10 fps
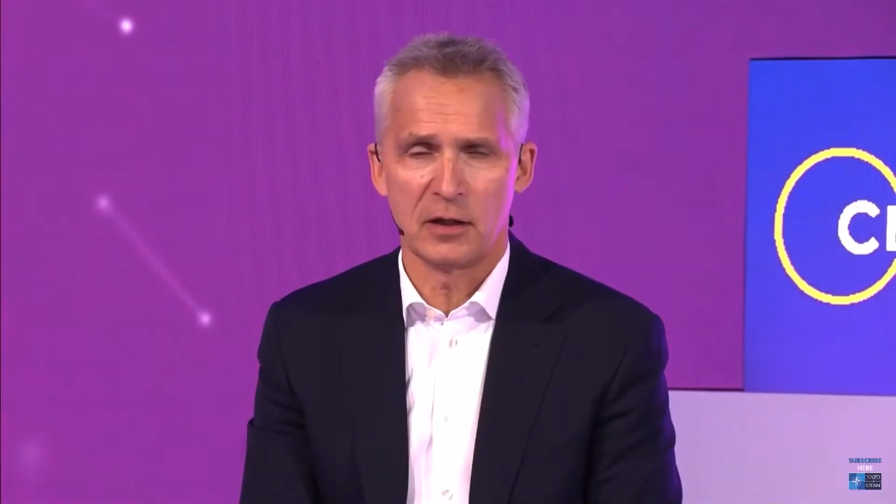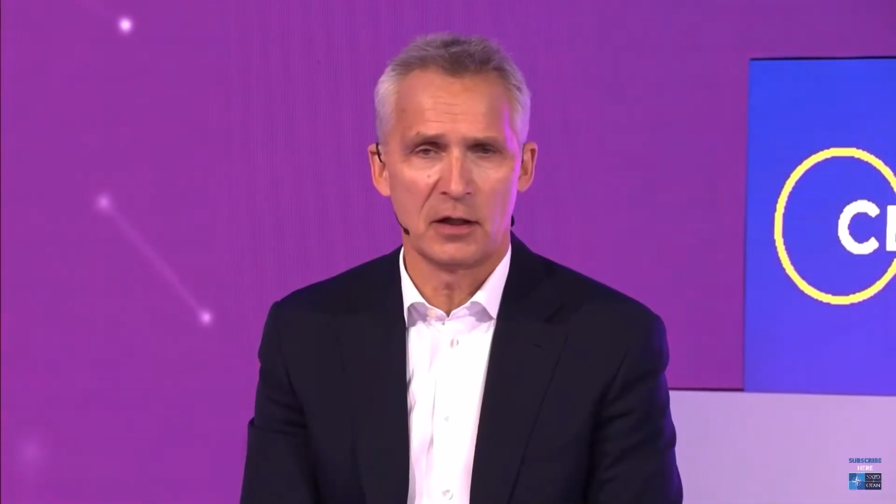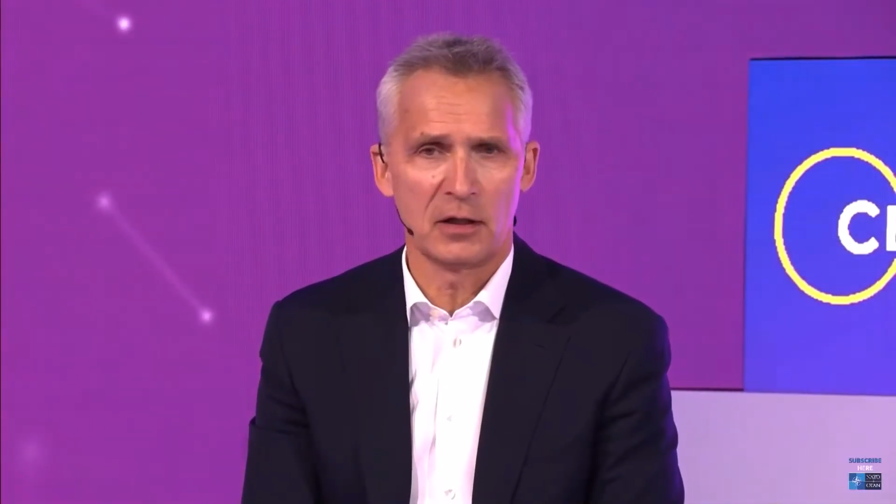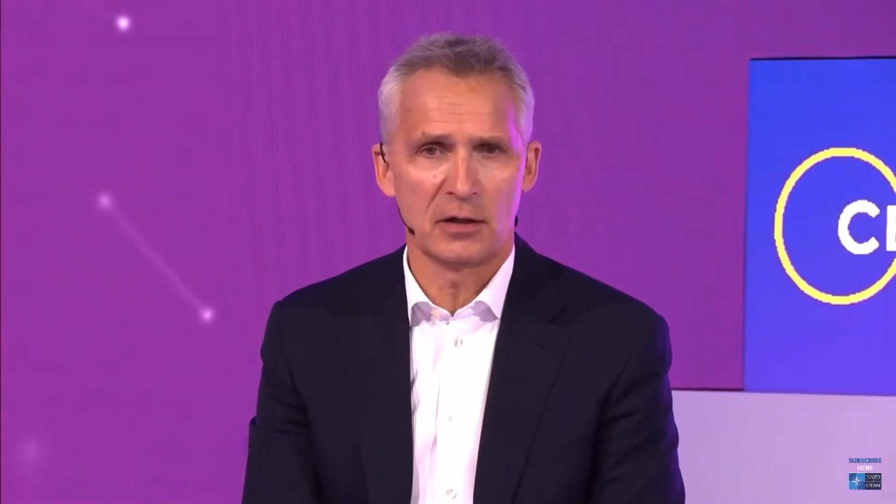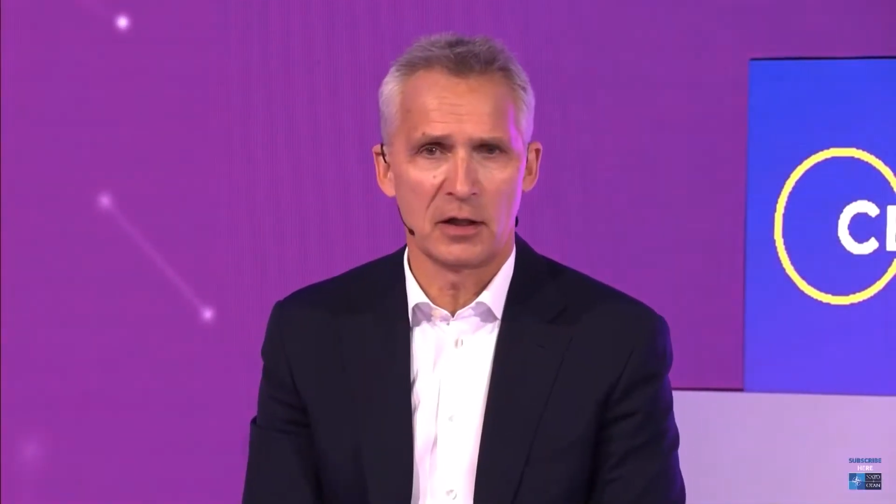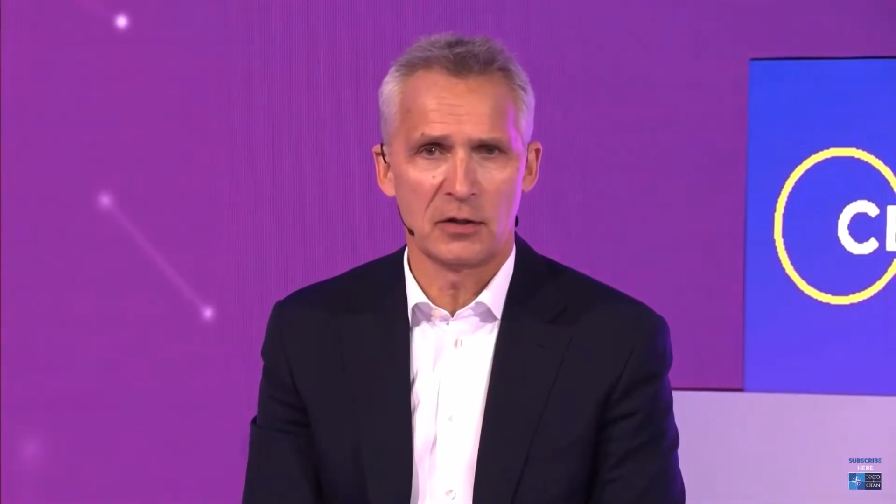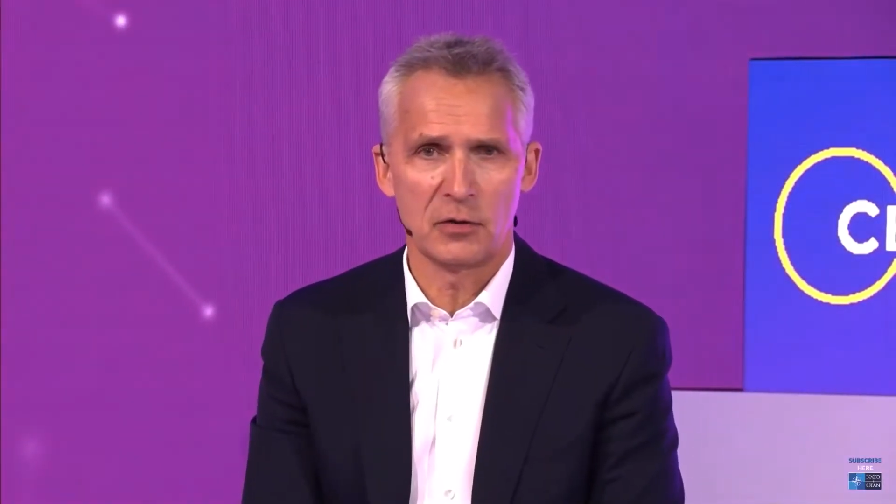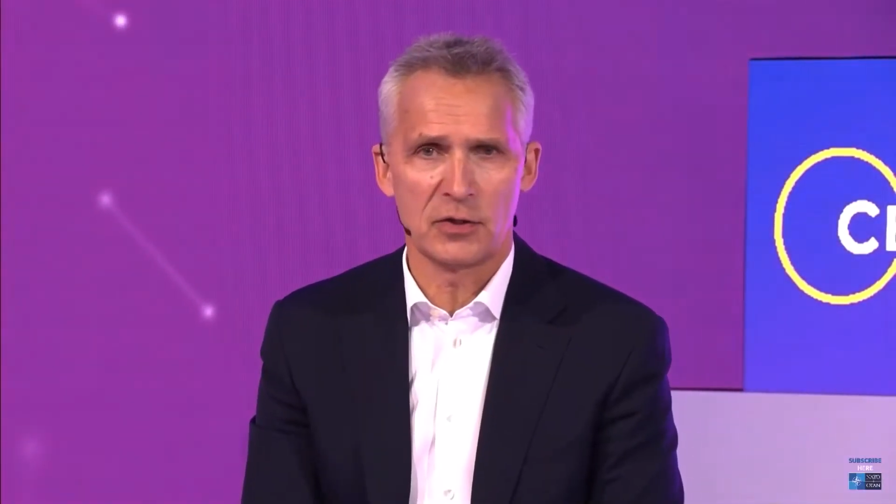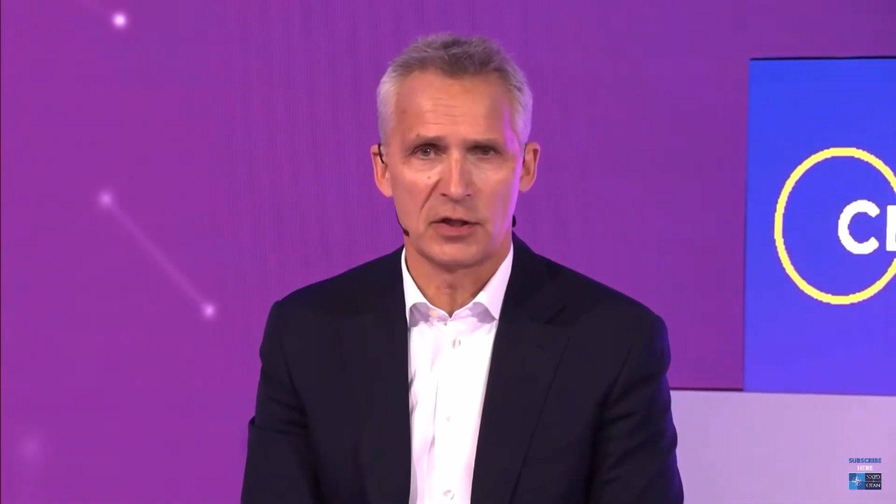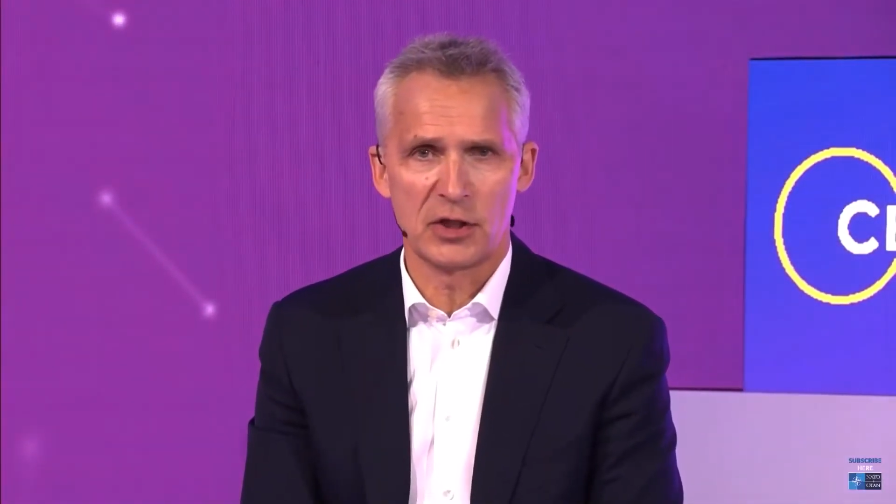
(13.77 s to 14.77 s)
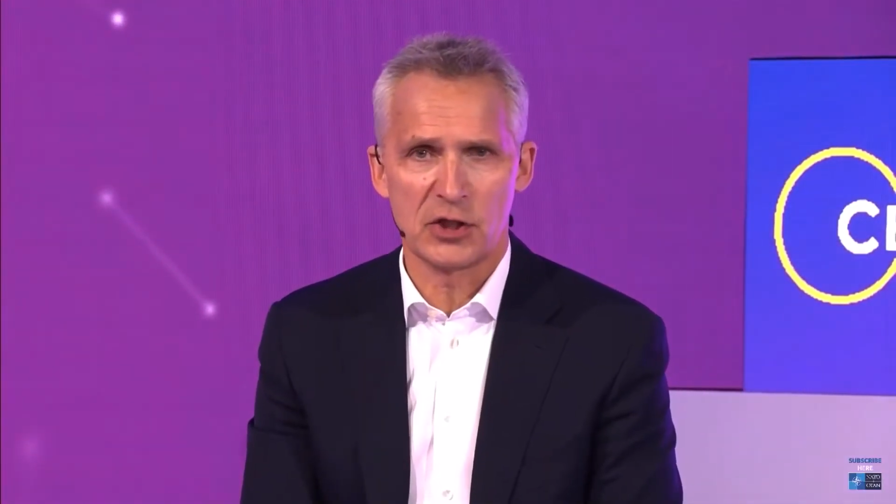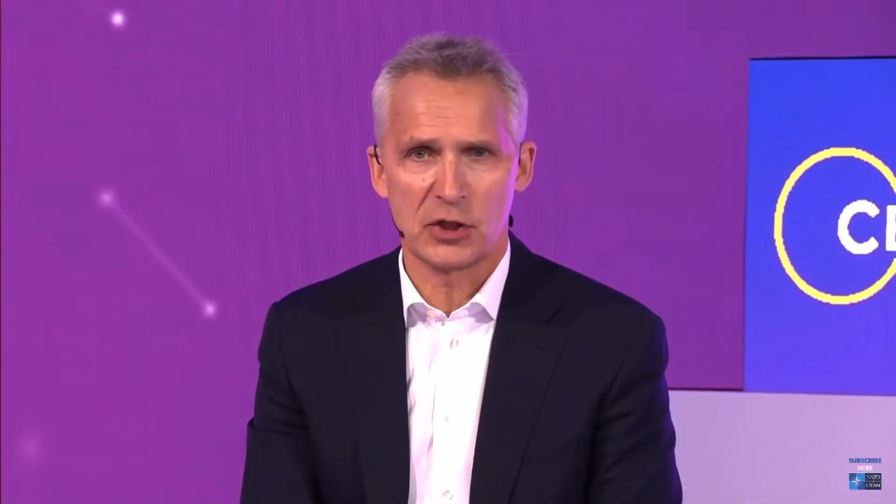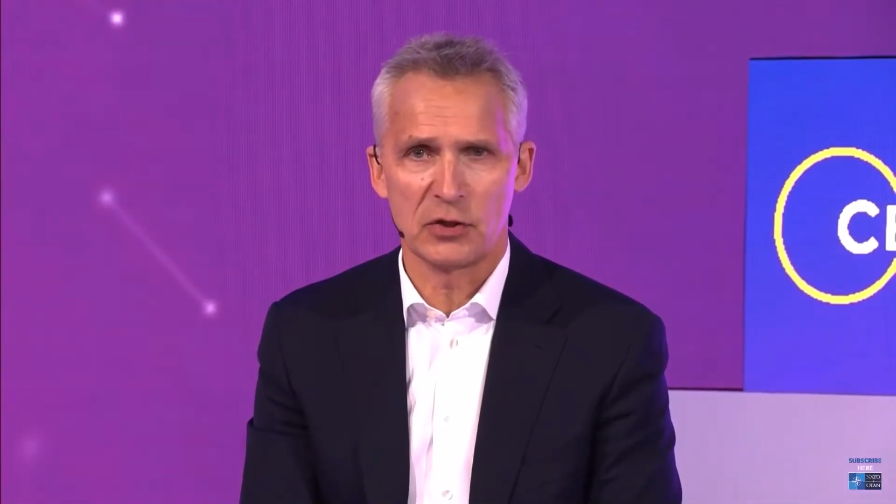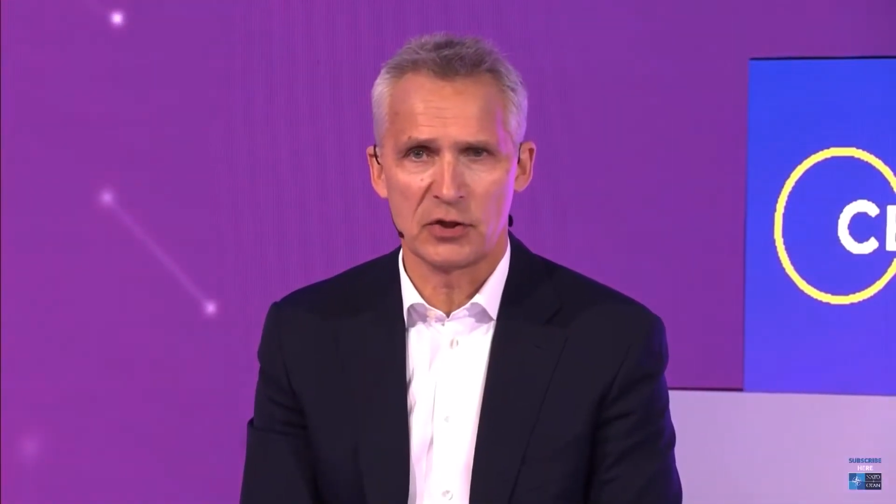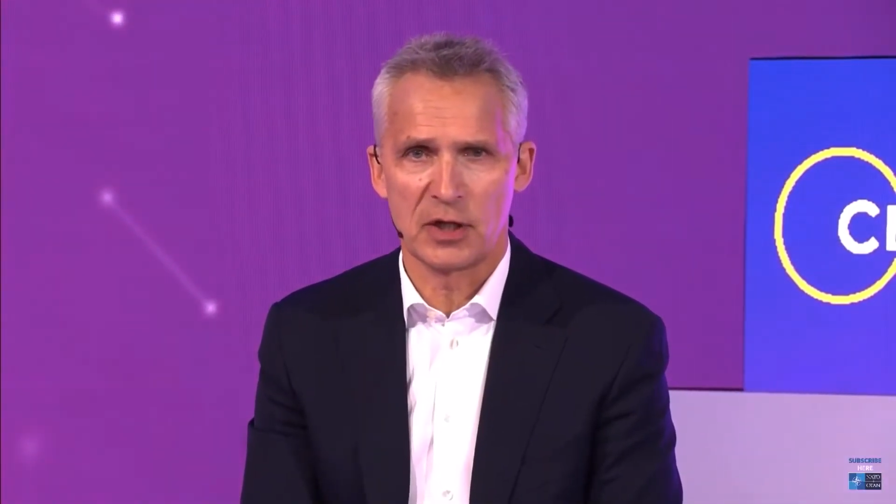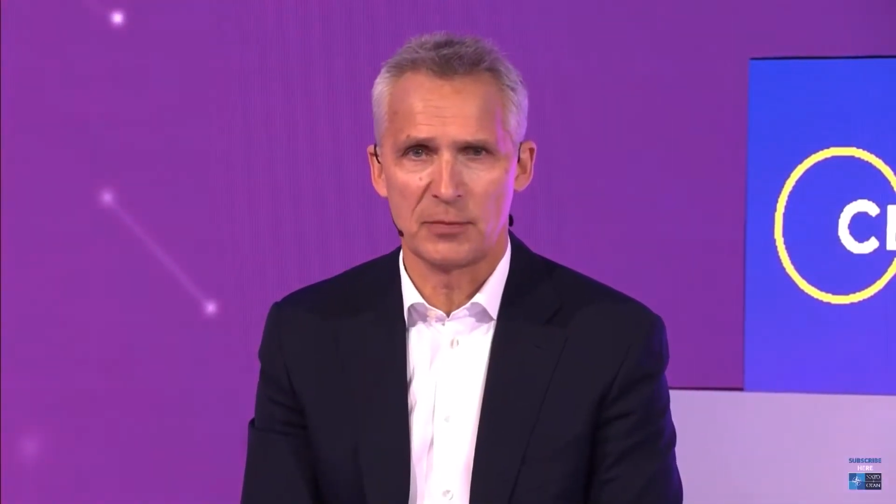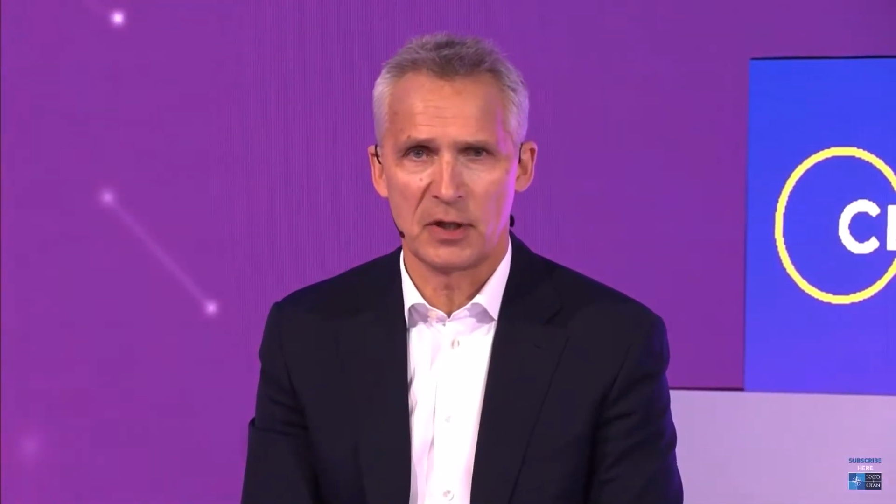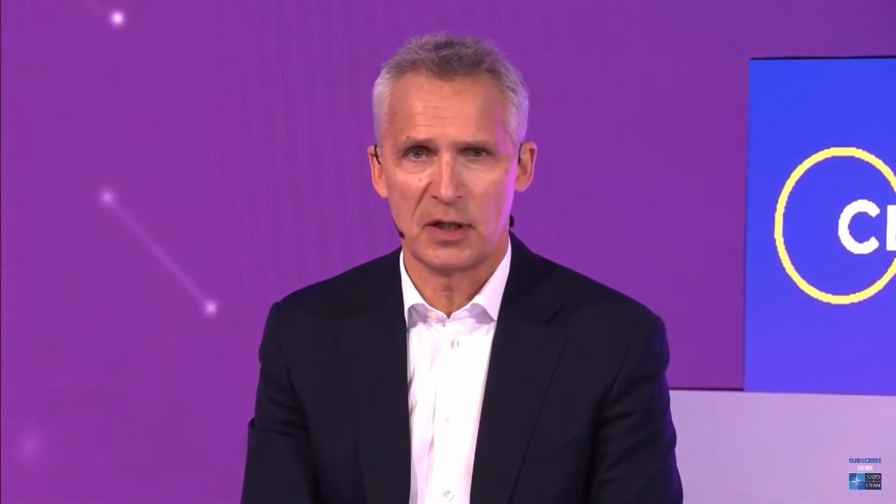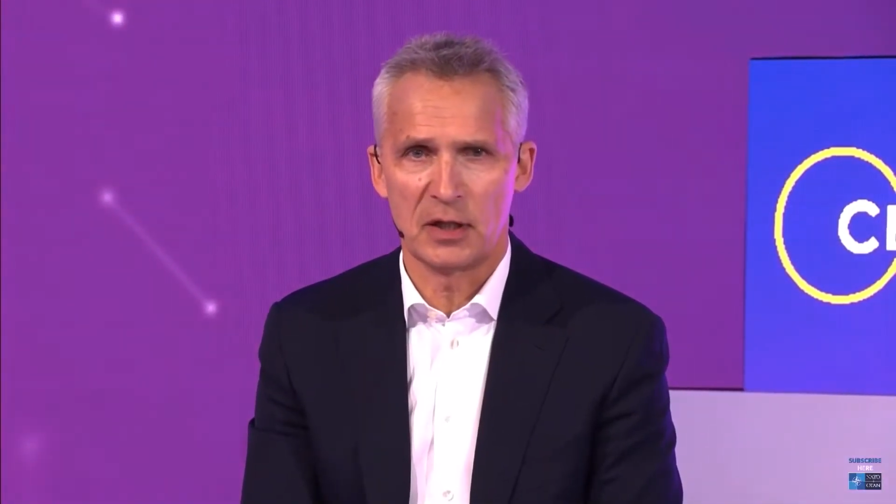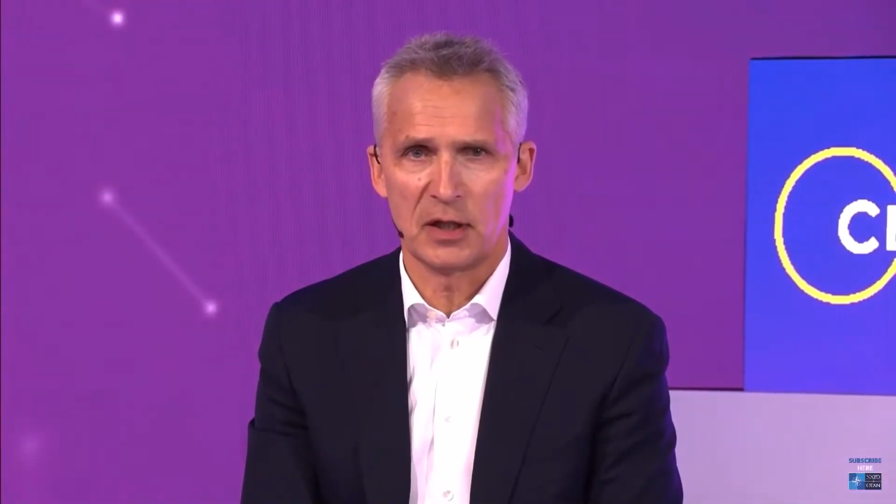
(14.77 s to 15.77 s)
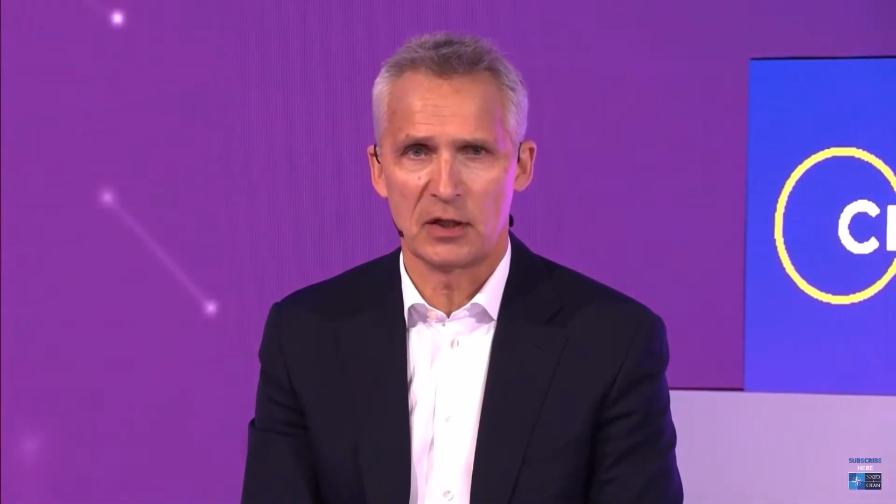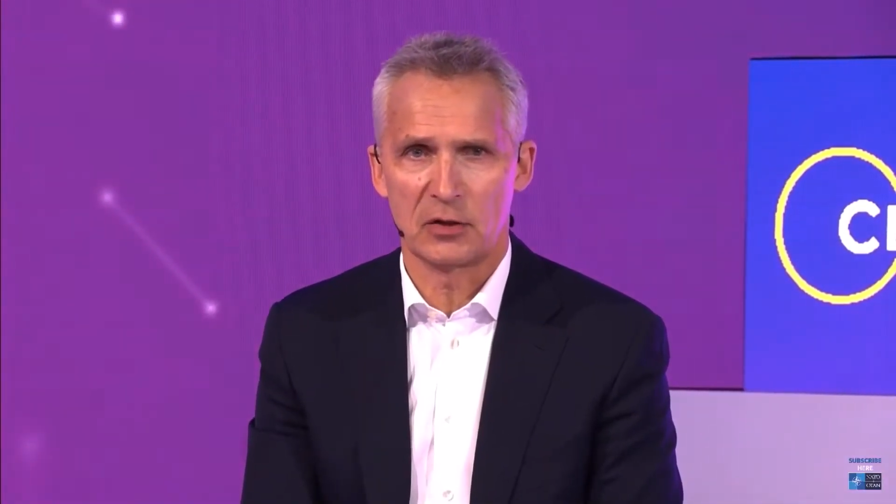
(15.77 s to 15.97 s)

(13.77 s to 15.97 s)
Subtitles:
the new strategic concept in a